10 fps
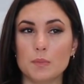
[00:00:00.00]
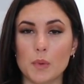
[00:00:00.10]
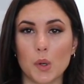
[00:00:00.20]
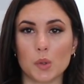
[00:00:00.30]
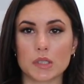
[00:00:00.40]

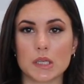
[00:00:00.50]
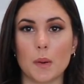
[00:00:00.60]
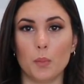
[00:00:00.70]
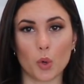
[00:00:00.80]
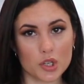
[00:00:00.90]
smoked
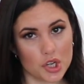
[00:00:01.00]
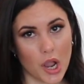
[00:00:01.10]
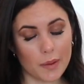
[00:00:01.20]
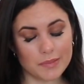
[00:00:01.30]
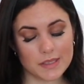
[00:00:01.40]
pork
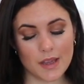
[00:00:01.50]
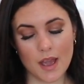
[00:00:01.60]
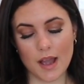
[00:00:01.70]
chops.